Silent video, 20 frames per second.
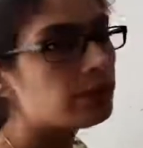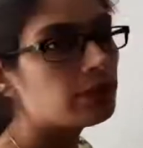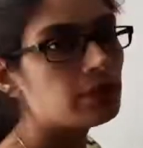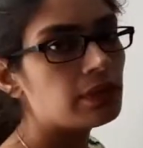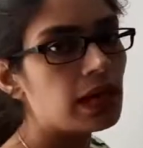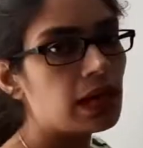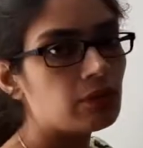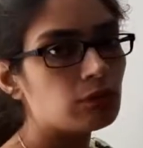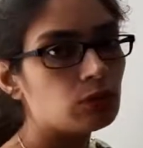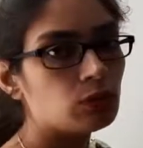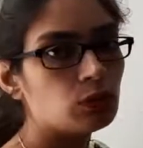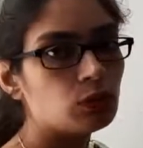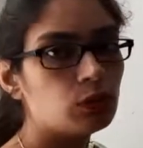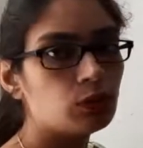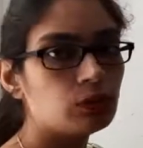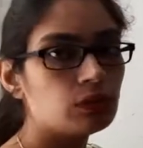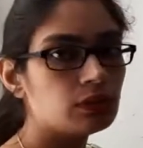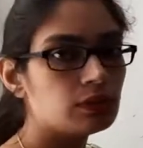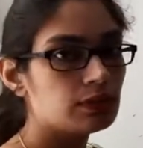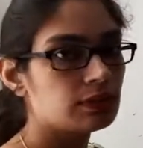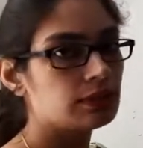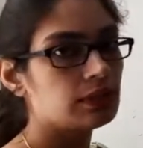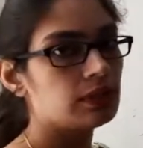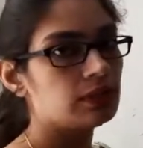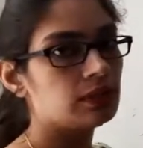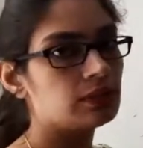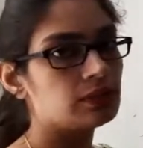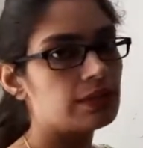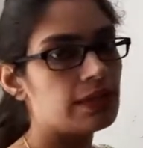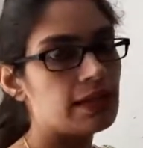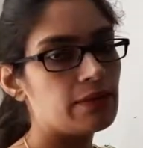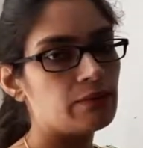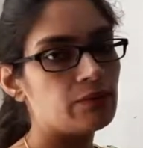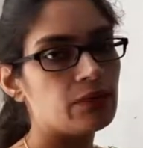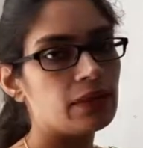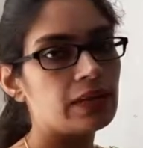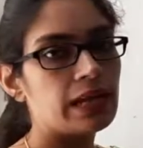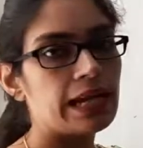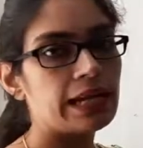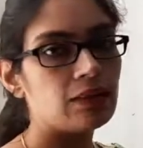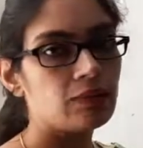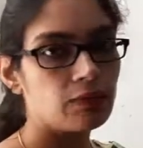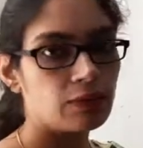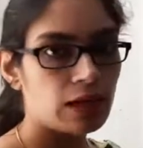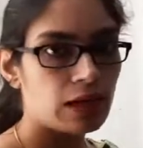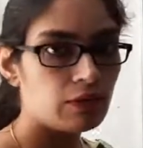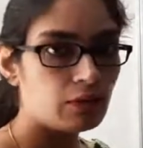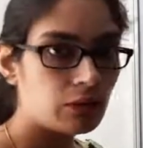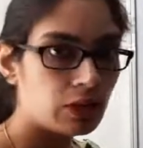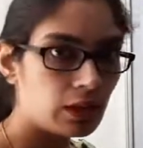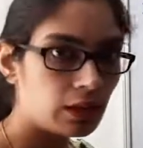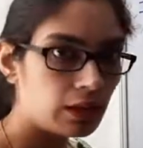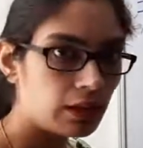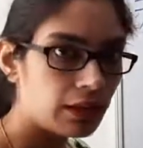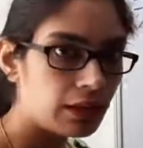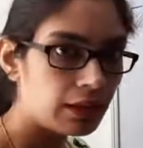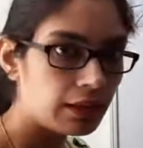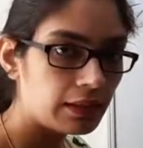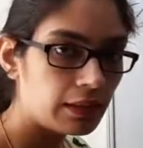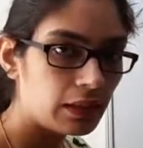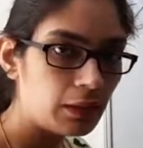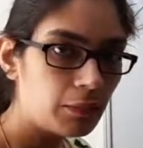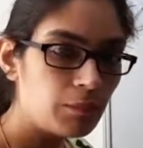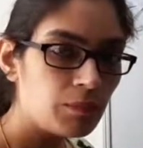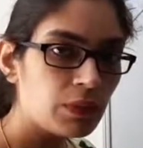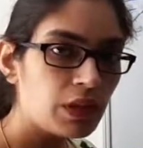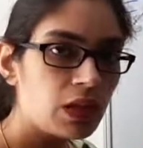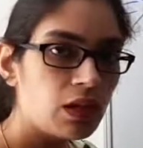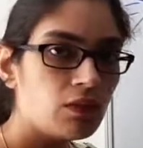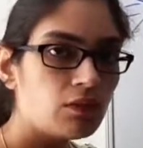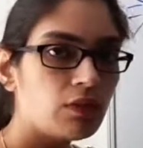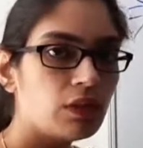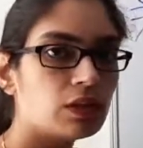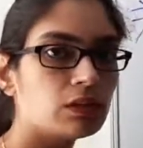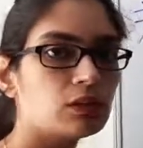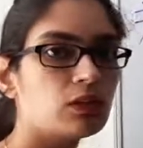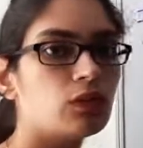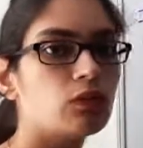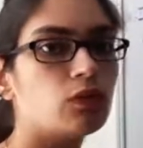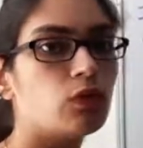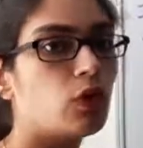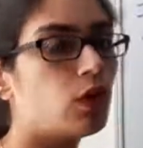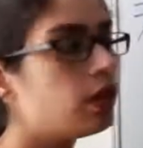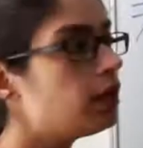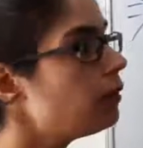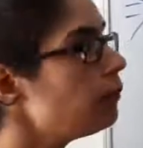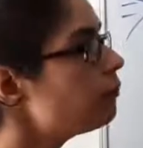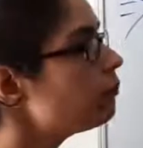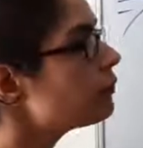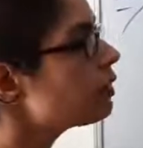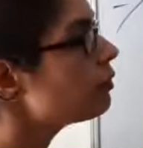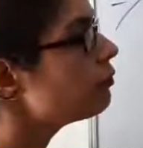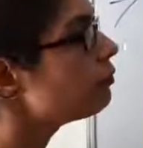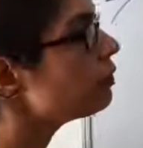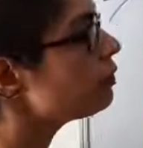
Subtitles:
we have to do in the same way like we have done earlier. First of all, we